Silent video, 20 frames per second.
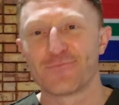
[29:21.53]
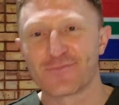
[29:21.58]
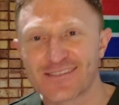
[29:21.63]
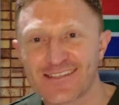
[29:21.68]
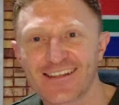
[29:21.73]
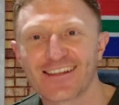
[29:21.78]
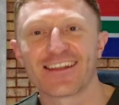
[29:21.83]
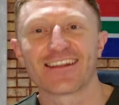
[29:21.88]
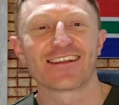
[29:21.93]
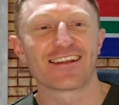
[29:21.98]

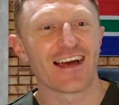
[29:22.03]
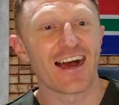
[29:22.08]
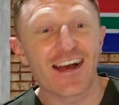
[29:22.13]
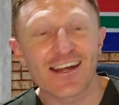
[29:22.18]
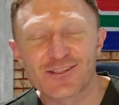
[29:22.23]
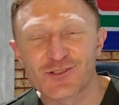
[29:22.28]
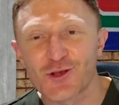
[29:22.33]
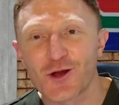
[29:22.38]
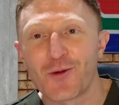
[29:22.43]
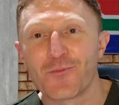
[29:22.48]
Mr. London,
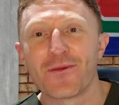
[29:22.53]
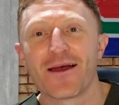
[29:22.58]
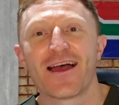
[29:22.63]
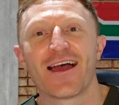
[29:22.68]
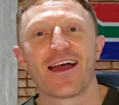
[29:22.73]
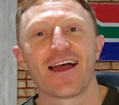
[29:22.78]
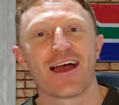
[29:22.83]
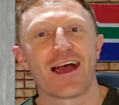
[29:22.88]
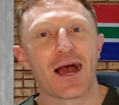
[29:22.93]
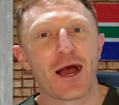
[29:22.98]
hi Tom,
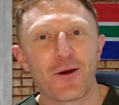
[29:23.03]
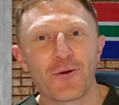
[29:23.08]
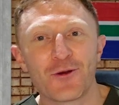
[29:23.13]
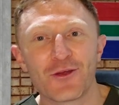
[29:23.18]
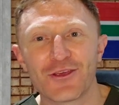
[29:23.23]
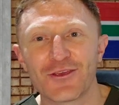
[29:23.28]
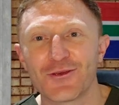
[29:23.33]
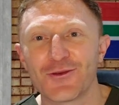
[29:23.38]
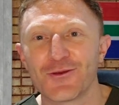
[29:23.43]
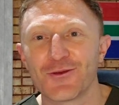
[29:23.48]
how are
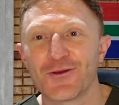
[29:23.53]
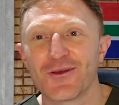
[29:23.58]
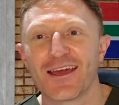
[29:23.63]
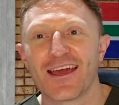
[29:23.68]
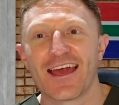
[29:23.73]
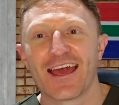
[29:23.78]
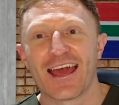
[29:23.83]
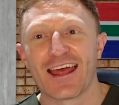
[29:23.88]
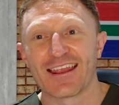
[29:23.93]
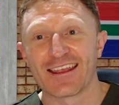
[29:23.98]
you?
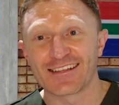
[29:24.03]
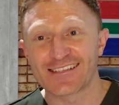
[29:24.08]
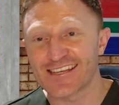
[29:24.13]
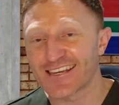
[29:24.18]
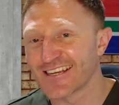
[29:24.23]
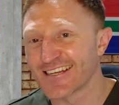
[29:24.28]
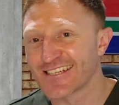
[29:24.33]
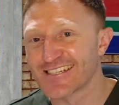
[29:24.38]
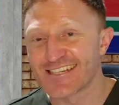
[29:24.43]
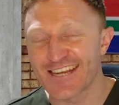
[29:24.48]
And they
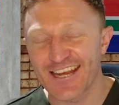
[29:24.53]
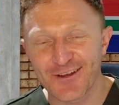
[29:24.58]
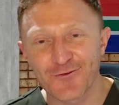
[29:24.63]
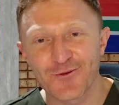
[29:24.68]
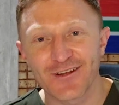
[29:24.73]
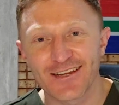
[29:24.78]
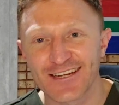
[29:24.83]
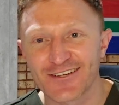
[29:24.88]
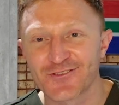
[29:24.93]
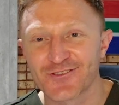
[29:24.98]
take a
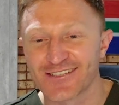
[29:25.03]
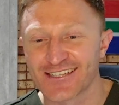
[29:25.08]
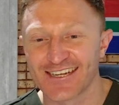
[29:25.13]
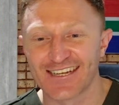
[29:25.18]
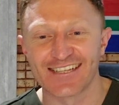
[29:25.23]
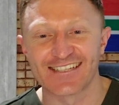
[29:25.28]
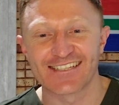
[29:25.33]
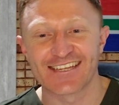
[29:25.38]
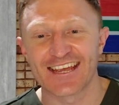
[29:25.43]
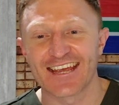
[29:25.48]
genuine interest in
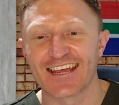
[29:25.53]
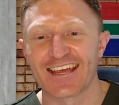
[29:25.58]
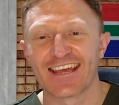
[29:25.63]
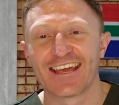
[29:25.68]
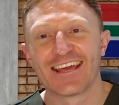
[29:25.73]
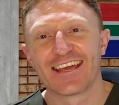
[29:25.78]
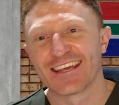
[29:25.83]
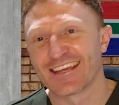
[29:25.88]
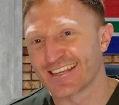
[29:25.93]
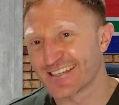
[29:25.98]
his care,
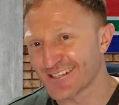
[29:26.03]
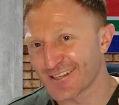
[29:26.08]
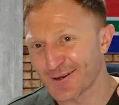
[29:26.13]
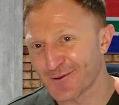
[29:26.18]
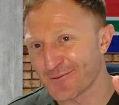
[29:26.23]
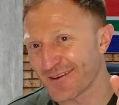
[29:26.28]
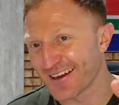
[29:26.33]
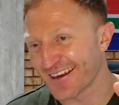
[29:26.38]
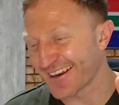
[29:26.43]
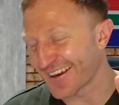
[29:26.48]
he's going
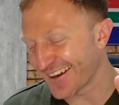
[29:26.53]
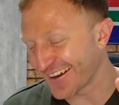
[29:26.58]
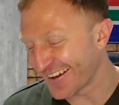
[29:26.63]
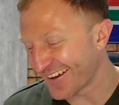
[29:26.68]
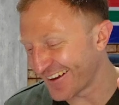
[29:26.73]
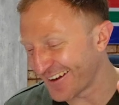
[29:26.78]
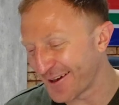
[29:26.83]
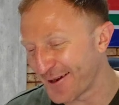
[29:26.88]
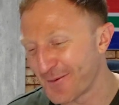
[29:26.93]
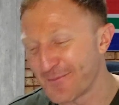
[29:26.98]
to be like,
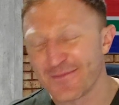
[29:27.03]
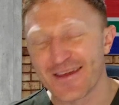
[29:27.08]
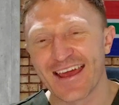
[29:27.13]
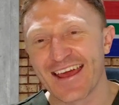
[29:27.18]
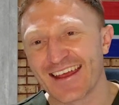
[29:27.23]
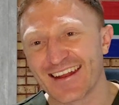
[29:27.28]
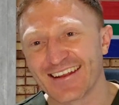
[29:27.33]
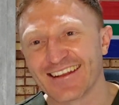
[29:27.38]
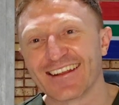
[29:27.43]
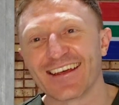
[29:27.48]
oh
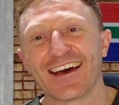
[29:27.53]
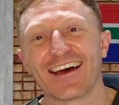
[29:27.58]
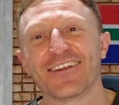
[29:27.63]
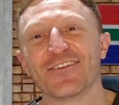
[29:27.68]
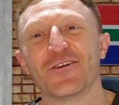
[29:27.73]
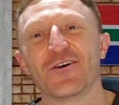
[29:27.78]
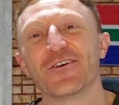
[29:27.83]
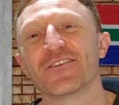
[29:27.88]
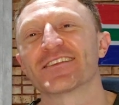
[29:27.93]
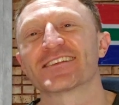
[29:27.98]
man, I
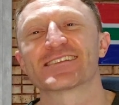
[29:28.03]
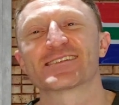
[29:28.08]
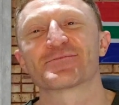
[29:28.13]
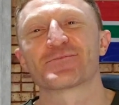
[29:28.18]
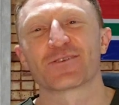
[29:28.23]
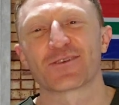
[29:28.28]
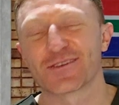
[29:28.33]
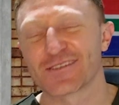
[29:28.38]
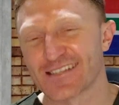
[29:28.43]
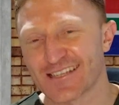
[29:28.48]
know this is
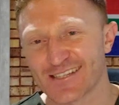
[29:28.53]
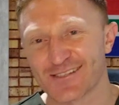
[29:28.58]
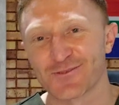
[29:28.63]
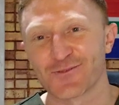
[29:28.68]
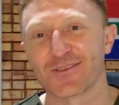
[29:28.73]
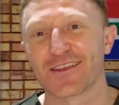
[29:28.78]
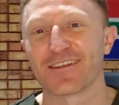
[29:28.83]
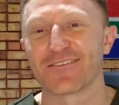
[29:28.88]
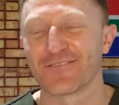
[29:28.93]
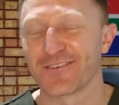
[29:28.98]
because they
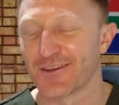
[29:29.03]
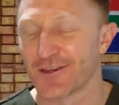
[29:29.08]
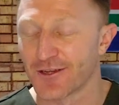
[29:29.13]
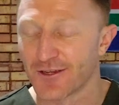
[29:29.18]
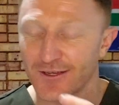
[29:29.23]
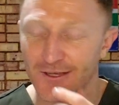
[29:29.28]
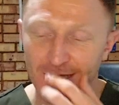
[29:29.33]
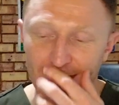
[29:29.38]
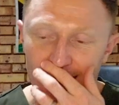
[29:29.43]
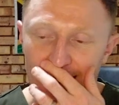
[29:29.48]
saw that video.